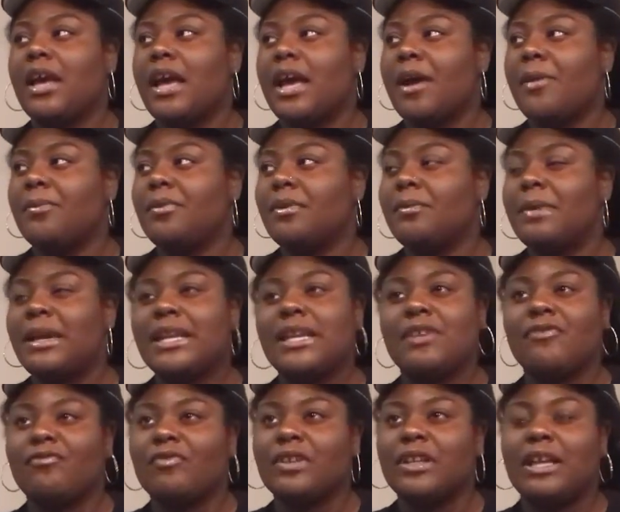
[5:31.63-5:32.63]
album.
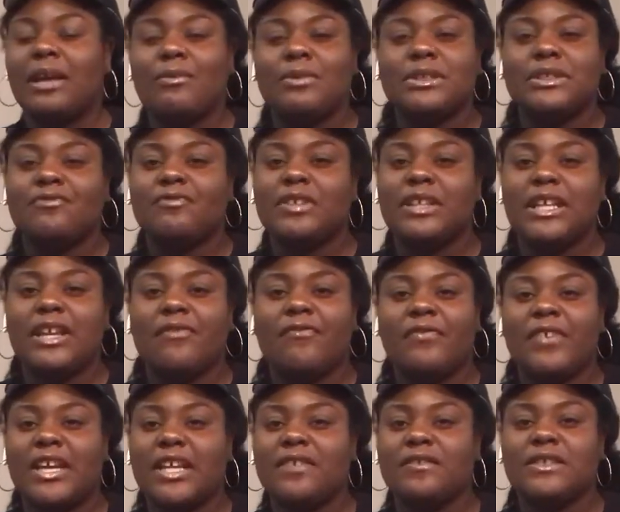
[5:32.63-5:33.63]
I wasn't really a
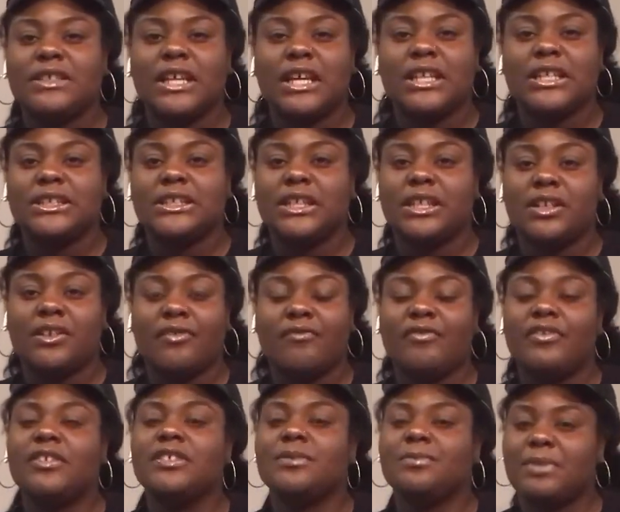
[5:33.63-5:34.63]
fan of Tiana Taylor at
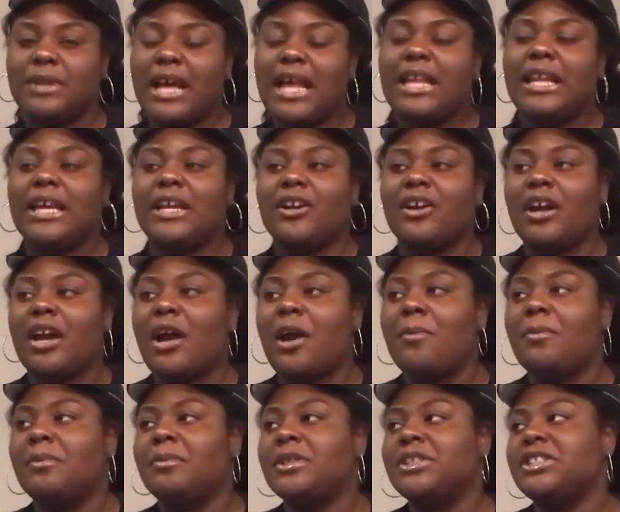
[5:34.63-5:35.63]
first, but I like her
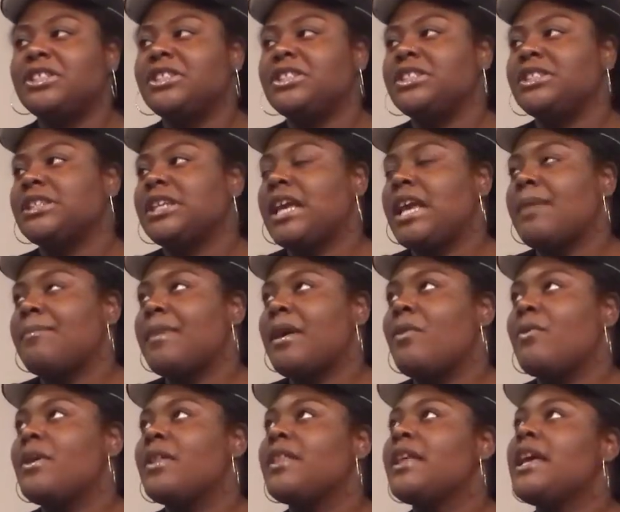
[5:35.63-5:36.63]
album that she just came
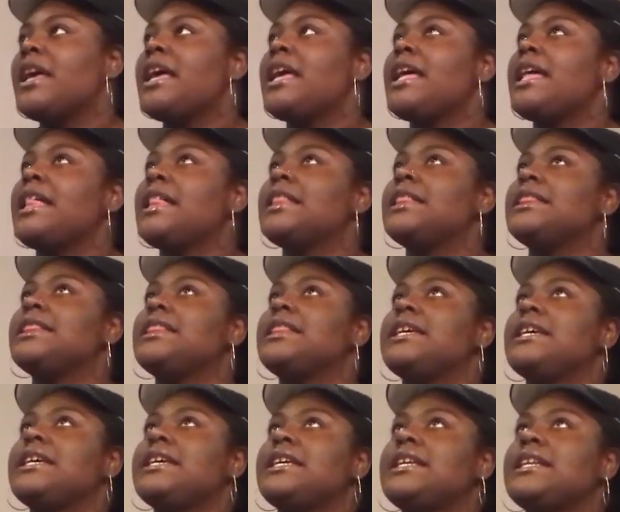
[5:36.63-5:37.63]
out with.
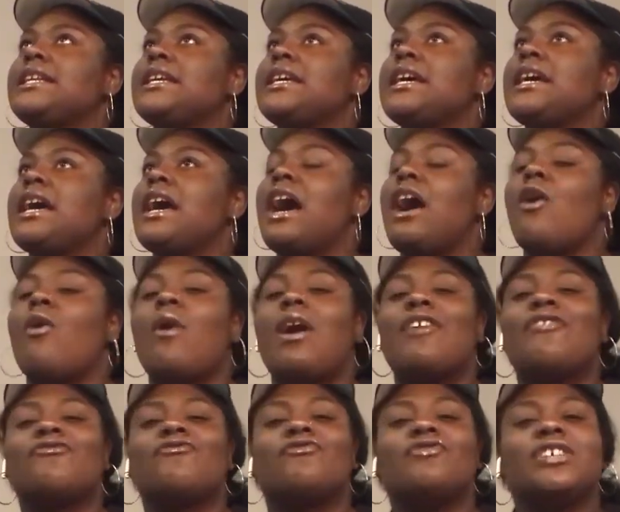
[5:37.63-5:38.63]
Then, oh,
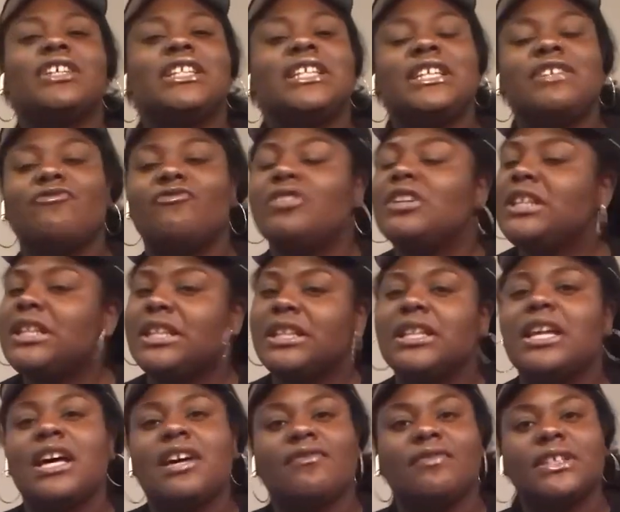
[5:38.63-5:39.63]
I really, really
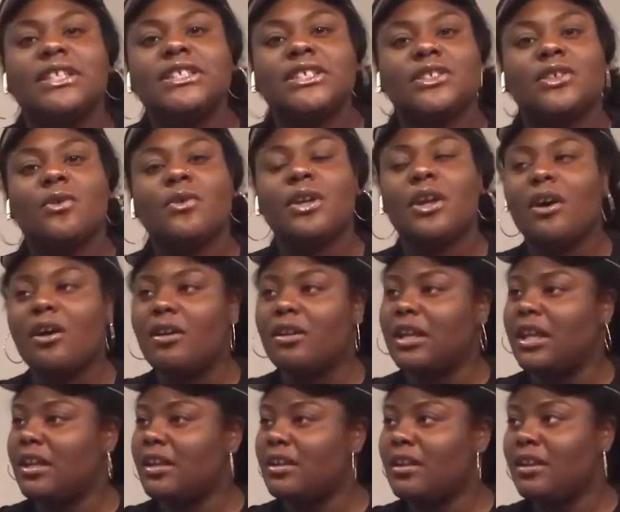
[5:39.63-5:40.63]
love Lizzo, y'all.
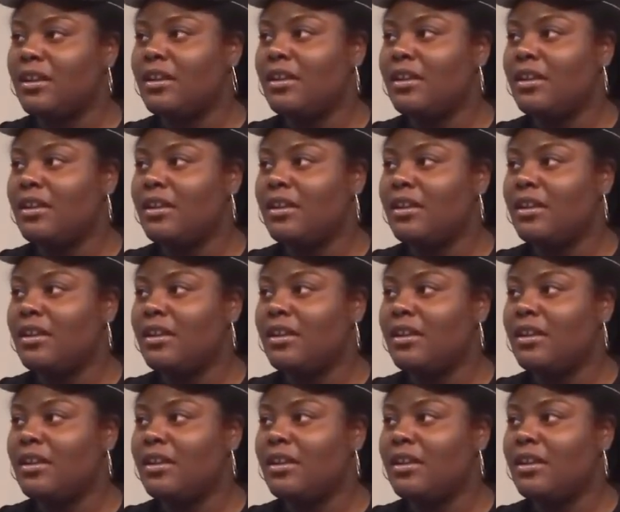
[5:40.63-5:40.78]
Like,